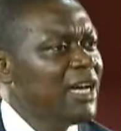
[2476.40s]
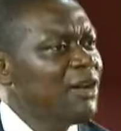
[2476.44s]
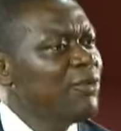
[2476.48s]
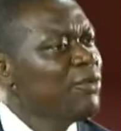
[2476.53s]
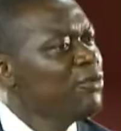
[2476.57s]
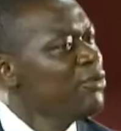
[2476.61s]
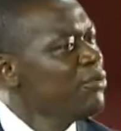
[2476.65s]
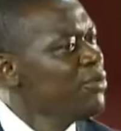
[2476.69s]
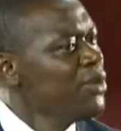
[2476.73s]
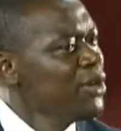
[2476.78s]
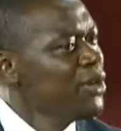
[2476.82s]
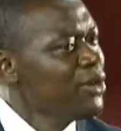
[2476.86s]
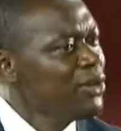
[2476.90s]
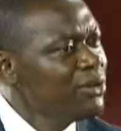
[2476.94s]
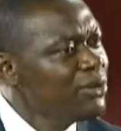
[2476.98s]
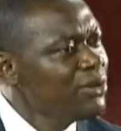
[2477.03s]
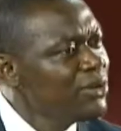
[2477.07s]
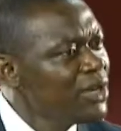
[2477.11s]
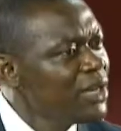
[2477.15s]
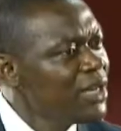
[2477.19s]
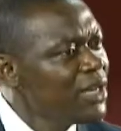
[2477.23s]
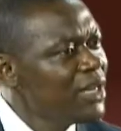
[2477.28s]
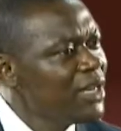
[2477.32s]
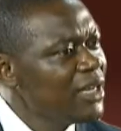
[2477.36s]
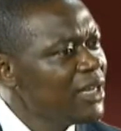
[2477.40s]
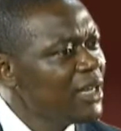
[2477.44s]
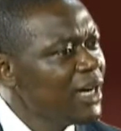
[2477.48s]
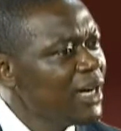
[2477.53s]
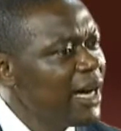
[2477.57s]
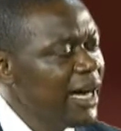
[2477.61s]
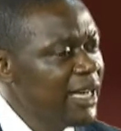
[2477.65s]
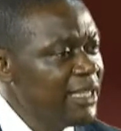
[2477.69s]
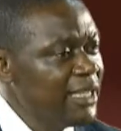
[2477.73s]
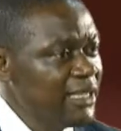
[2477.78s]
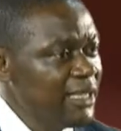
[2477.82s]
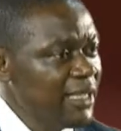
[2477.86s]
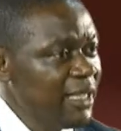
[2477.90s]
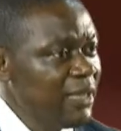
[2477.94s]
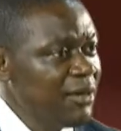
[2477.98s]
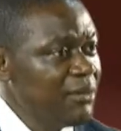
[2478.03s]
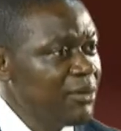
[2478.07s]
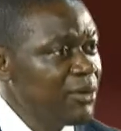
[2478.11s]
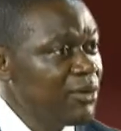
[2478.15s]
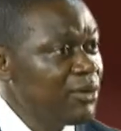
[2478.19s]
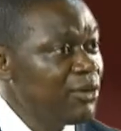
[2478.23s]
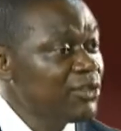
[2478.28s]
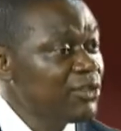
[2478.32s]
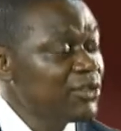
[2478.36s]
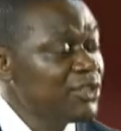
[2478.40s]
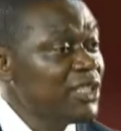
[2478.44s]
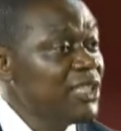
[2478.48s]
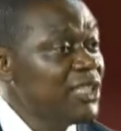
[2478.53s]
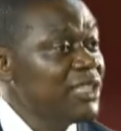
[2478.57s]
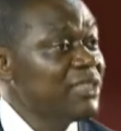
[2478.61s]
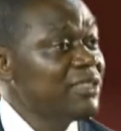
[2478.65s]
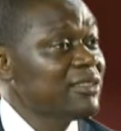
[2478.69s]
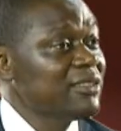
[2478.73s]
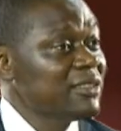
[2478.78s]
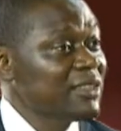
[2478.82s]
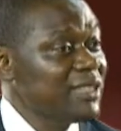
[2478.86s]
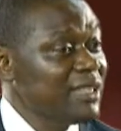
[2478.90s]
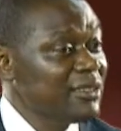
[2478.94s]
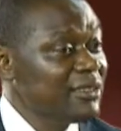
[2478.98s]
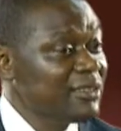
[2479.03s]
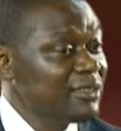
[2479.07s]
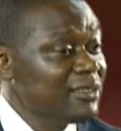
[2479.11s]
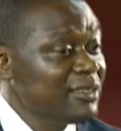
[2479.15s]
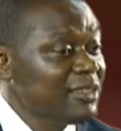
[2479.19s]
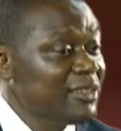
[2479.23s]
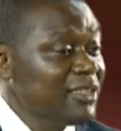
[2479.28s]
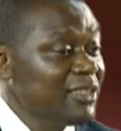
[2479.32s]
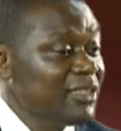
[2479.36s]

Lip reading: would be a good idea because it is testing,